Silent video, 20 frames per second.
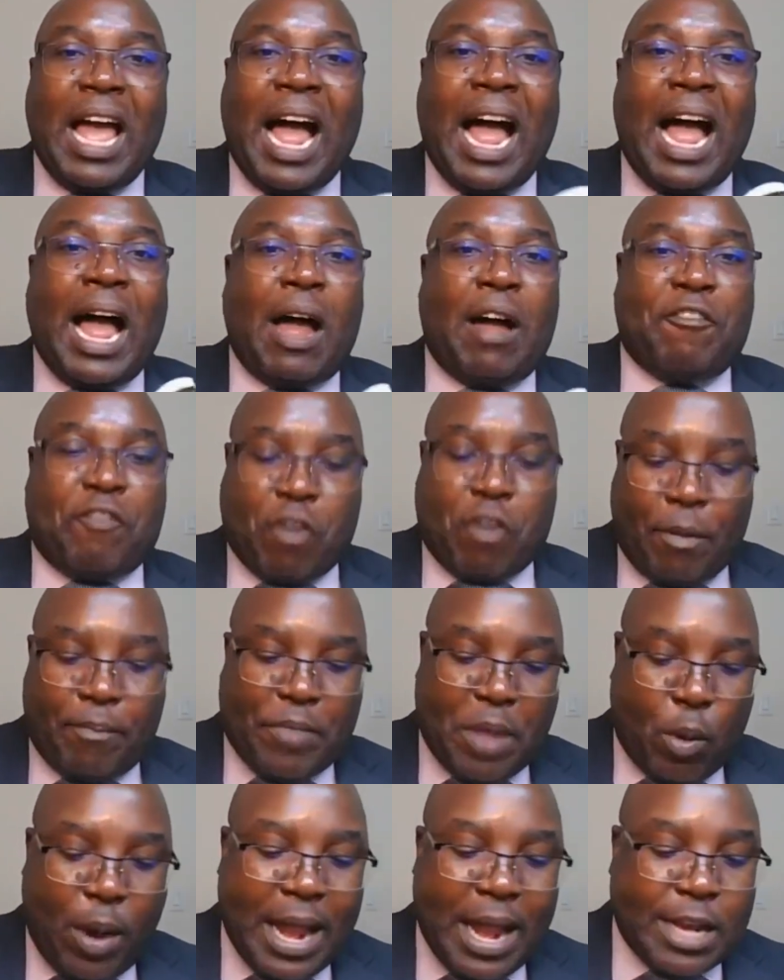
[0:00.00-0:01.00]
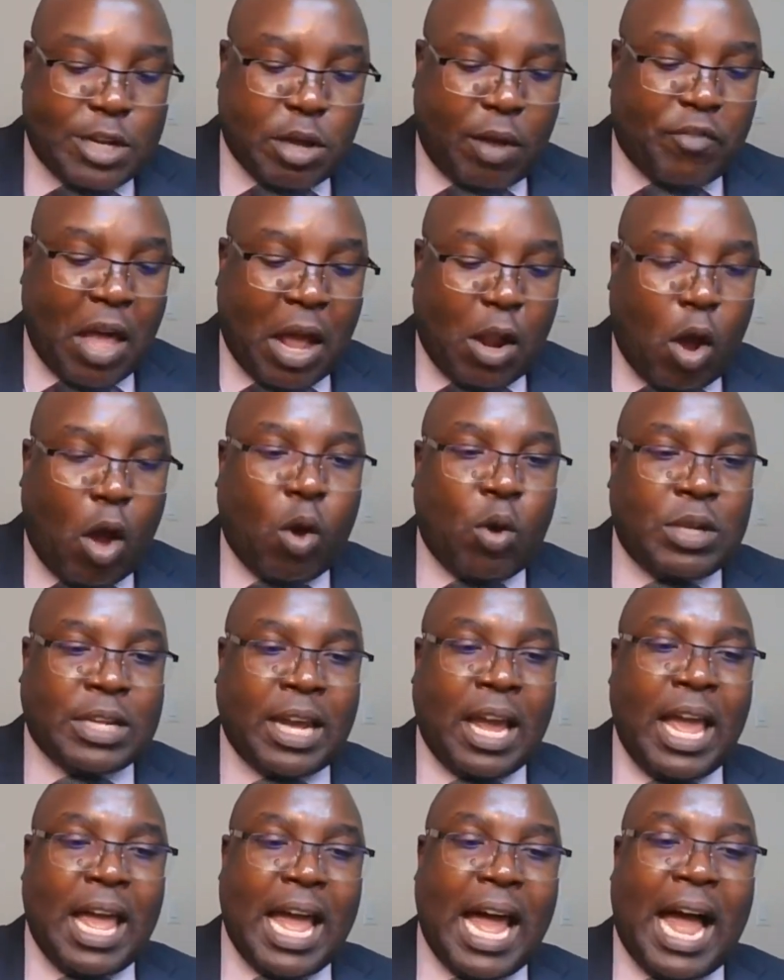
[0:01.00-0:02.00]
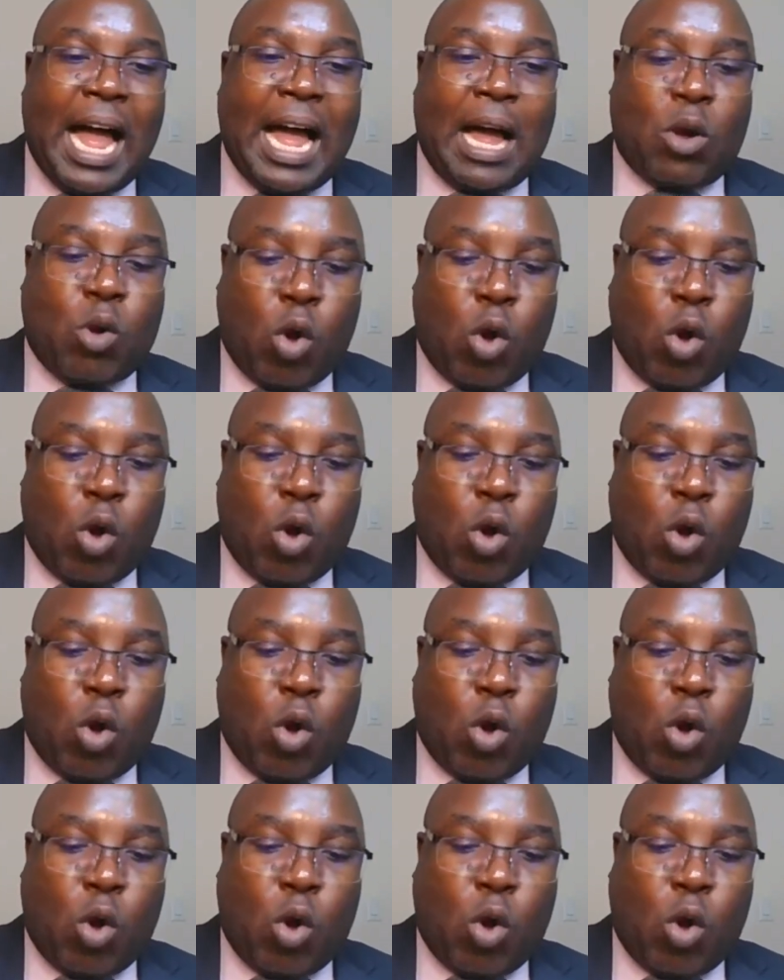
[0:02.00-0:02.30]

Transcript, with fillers: uh, from the word of the Lord, uh,